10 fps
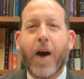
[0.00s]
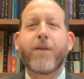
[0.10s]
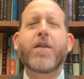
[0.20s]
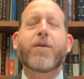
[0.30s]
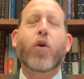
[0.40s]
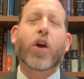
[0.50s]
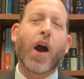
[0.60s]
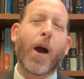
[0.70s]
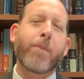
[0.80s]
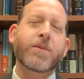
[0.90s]
of the four
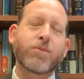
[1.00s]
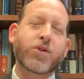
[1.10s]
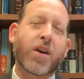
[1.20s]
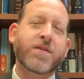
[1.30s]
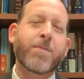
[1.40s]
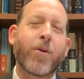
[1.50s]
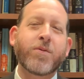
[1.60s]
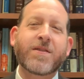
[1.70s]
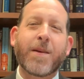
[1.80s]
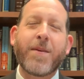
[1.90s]
cups, which are
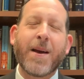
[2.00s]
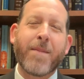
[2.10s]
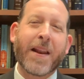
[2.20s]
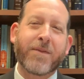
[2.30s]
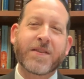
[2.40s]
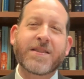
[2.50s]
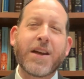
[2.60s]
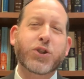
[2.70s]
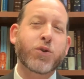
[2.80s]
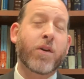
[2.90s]
supposed to be a
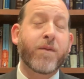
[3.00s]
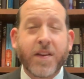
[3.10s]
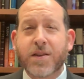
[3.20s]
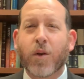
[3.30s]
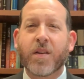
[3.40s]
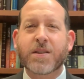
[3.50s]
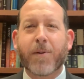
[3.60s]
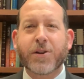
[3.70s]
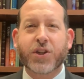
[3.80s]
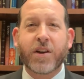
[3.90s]
manifestation or a physical
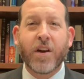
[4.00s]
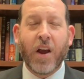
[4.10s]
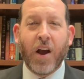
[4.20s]
expression